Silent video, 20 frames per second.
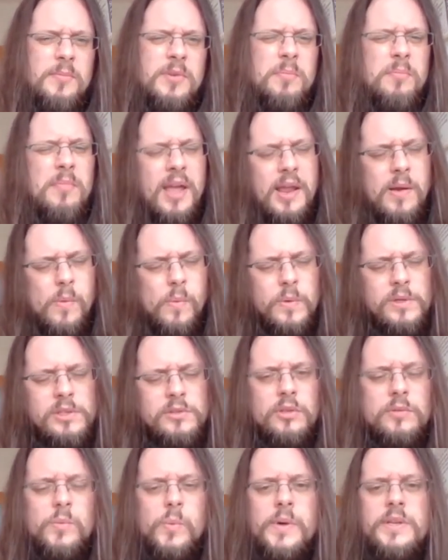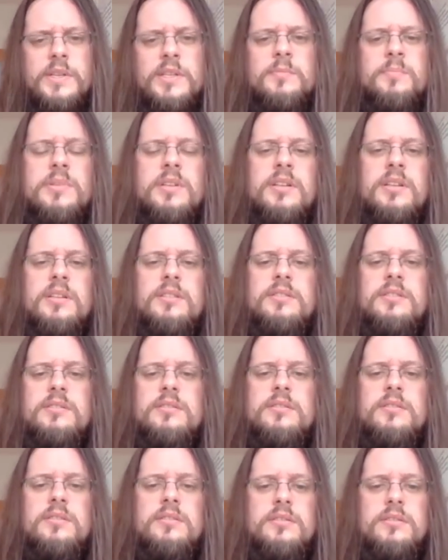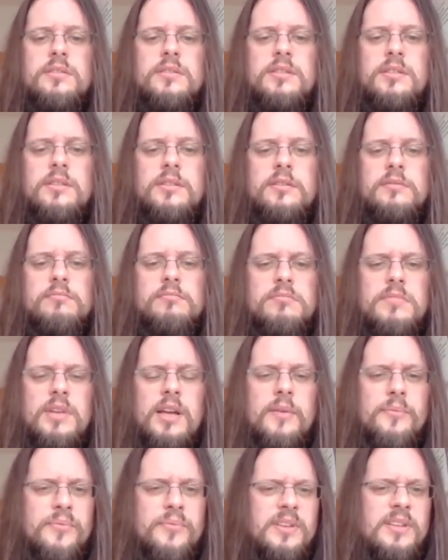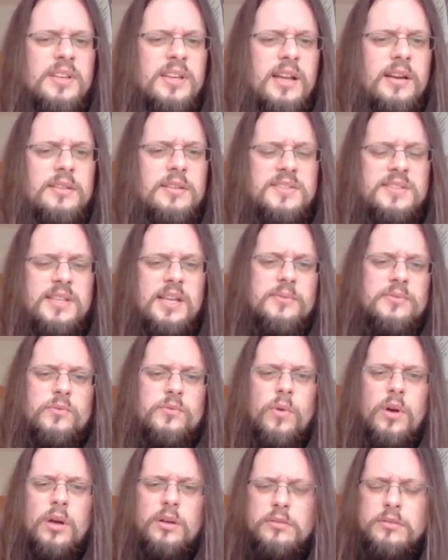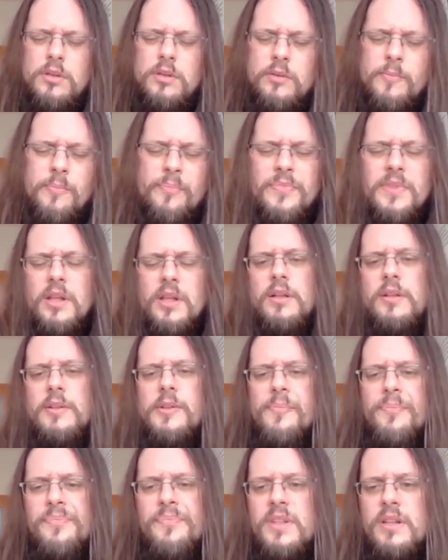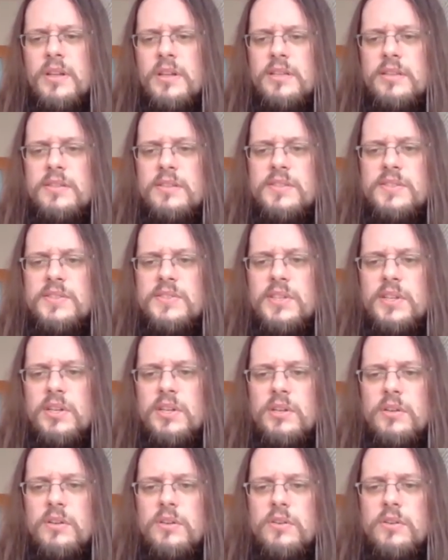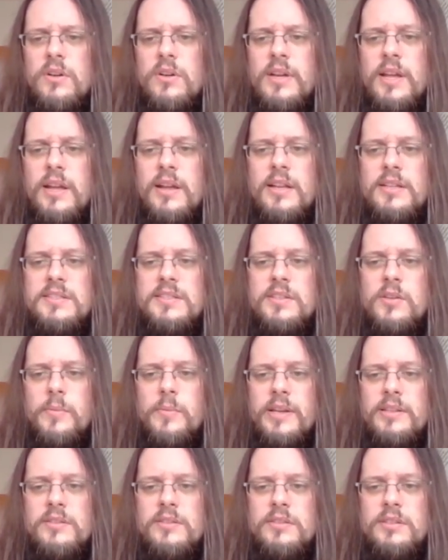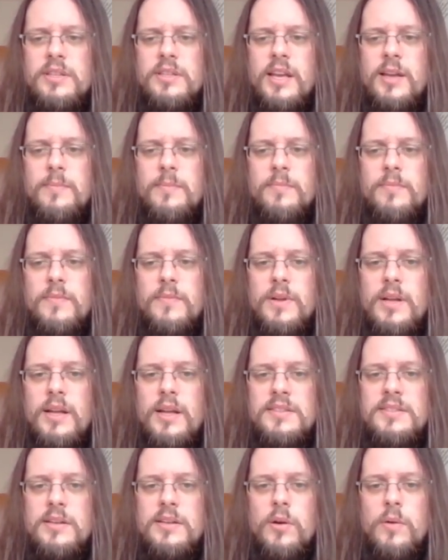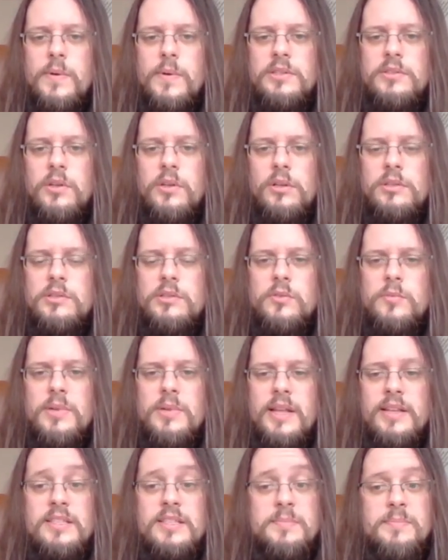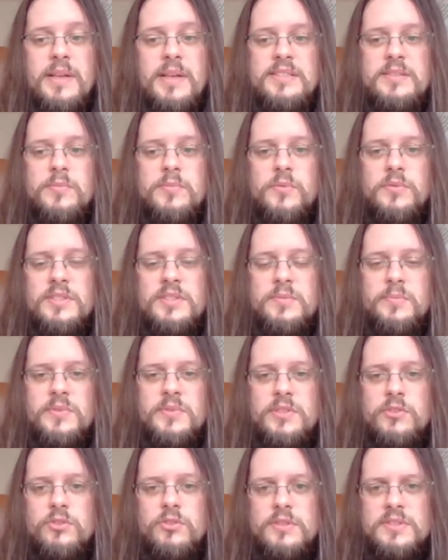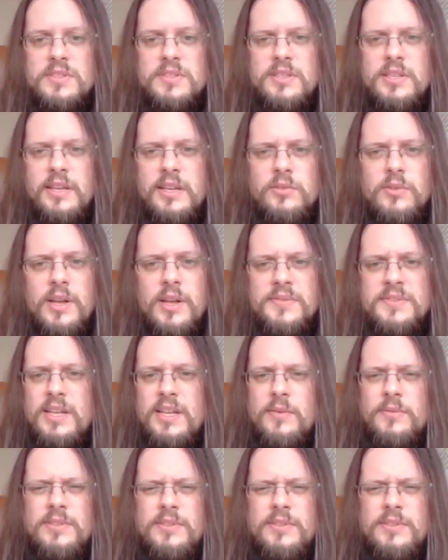He will not win it, but I think he got a safe draw, you know. So, okay, let's go back to the game. As I already told you, black's best move in this position is king to f7.